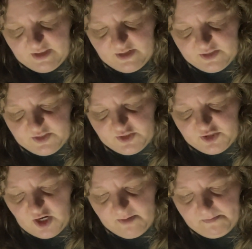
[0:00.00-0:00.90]
There is a
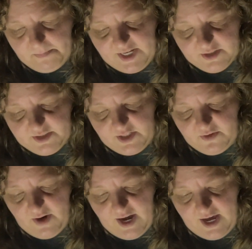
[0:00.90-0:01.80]
sharp, piercing
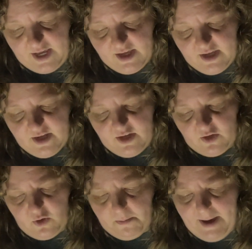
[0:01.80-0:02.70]
cry.
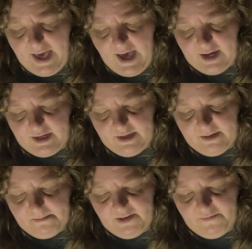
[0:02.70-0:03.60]
Go back!
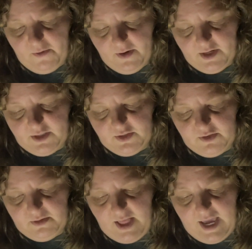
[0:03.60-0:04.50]
Before it is
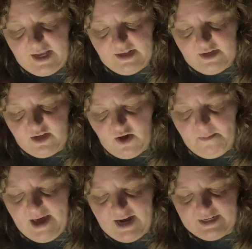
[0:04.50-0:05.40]
too late! Go
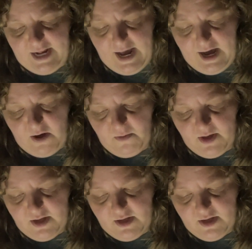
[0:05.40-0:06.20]
back now!